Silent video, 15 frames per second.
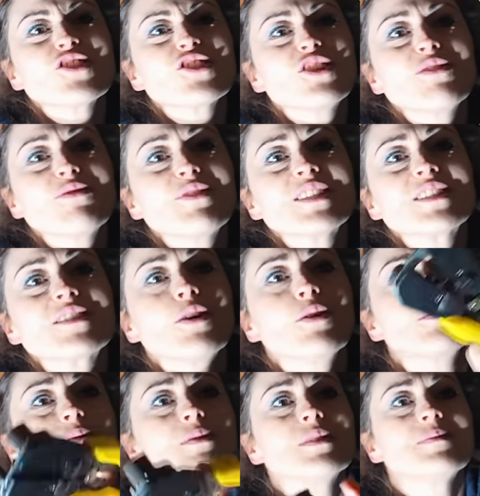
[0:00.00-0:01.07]
just love this
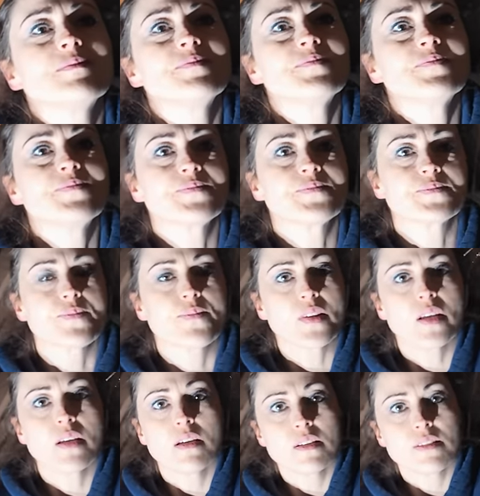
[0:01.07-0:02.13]
tool.
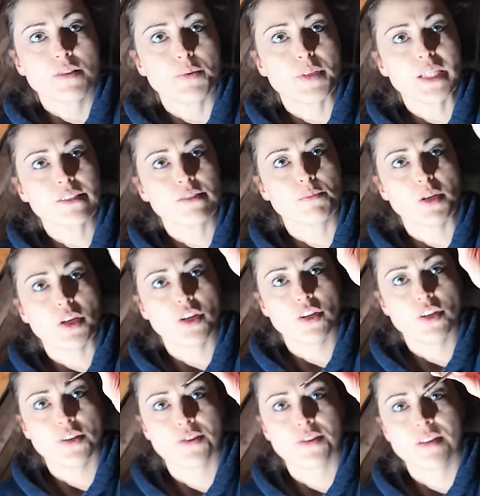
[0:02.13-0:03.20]
So we need some
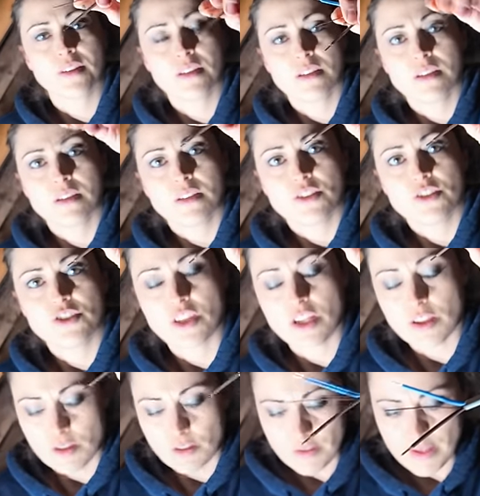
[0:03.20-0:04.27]
earth
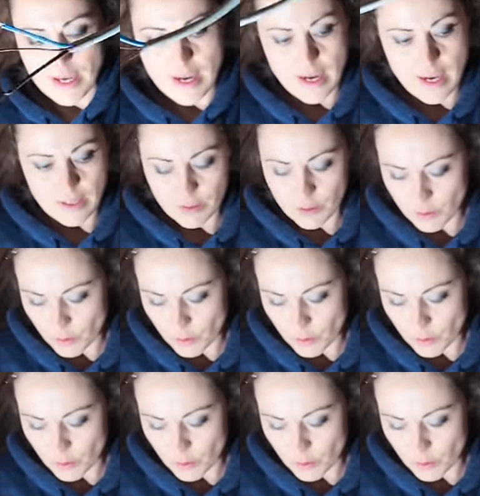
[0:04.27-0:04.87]
sheath on there and